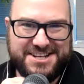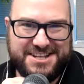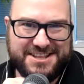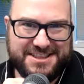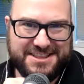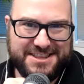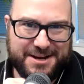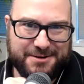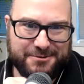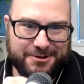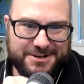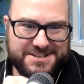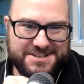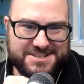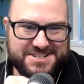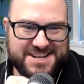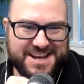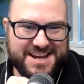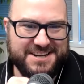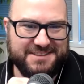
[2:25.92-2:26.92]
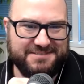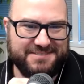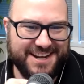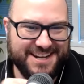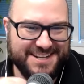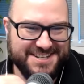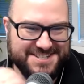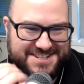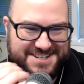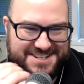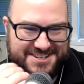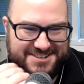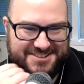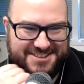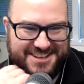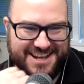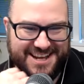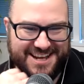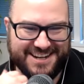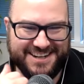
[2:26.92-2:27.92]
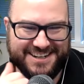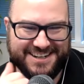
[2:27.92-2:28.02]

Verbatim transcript: see that they were incentivized to do that.